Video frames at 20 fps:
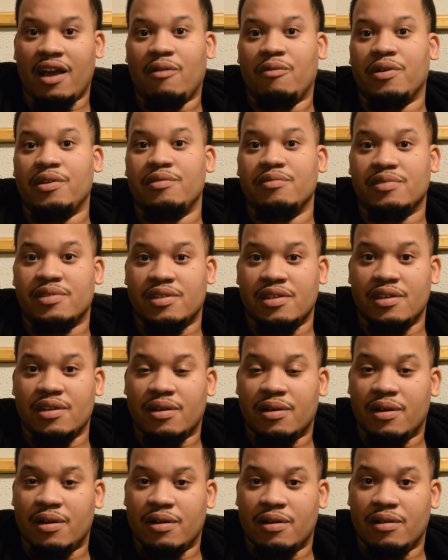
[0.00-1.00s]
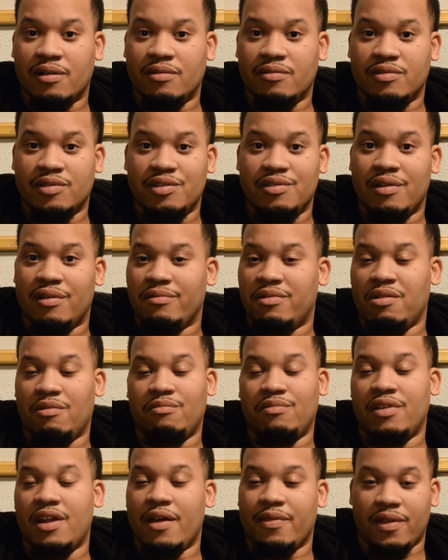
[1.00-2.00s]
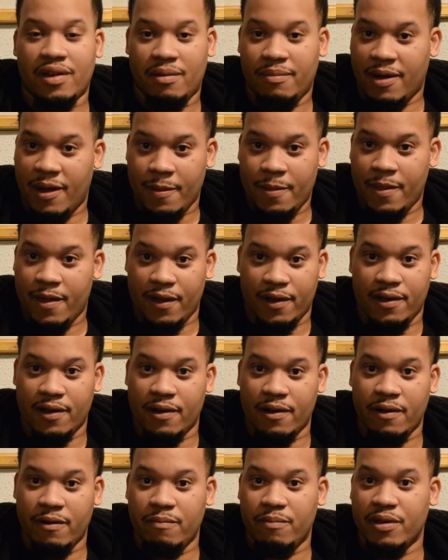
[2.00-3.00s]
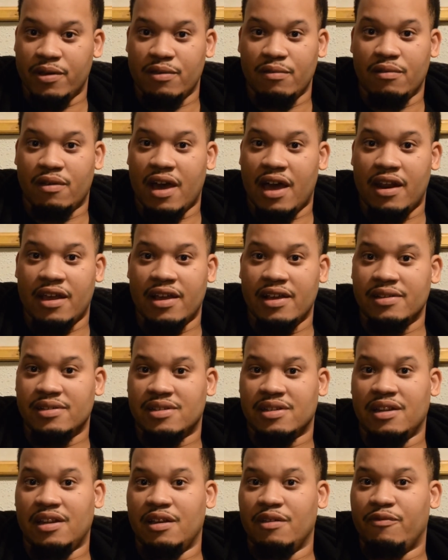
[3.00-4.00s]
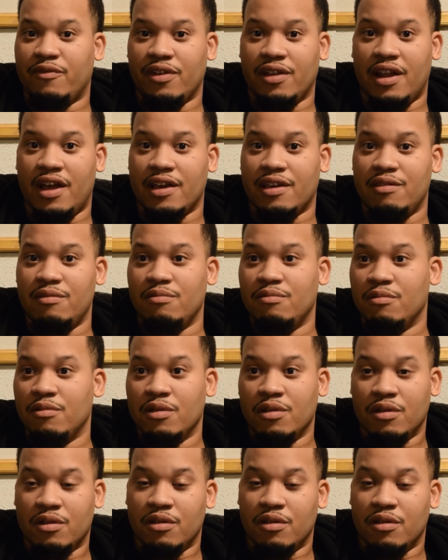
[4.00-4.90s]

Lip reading: like when you see a girl and you don't know nothing about that girl, but you kind of instantly feel like you